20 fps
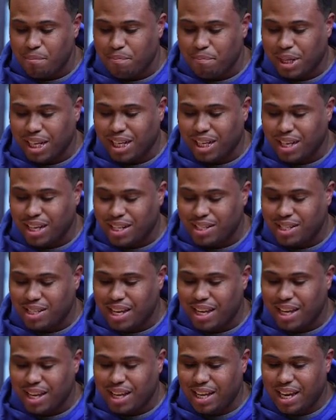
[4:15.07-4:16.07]
Because
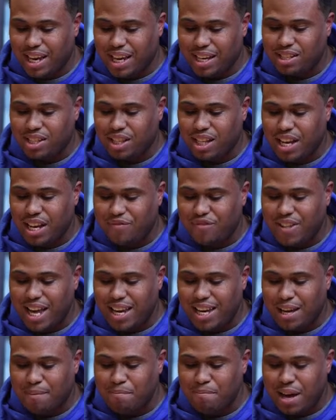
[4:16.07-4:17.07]
if they
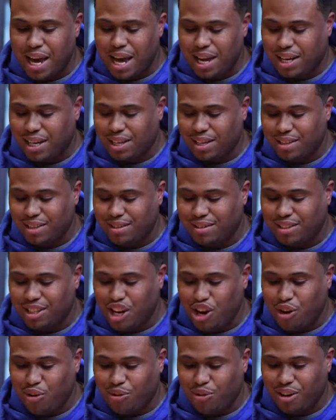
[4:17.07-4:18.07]
can make,
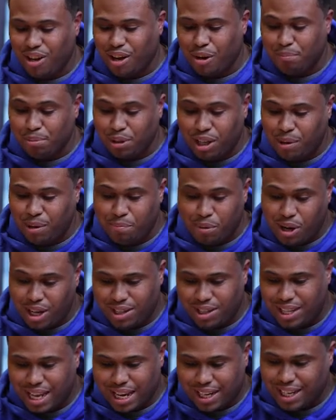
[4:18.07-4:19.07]
a
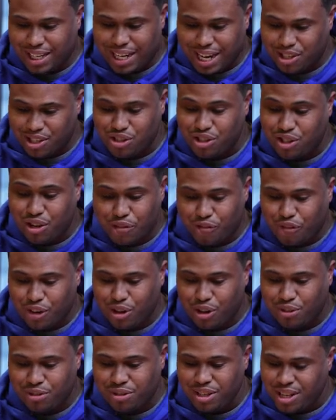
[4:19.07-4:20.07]
button that connects to your
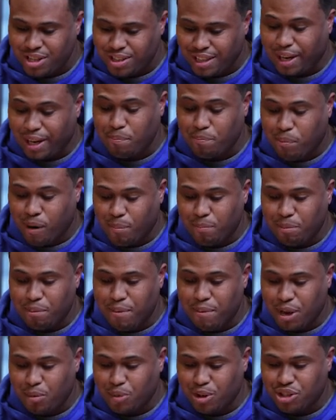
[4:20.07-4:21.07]
phone, they can probably
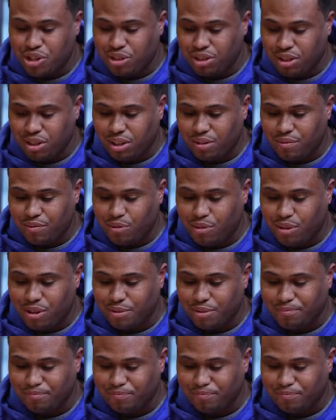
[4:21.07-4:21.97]
make what you're looking for.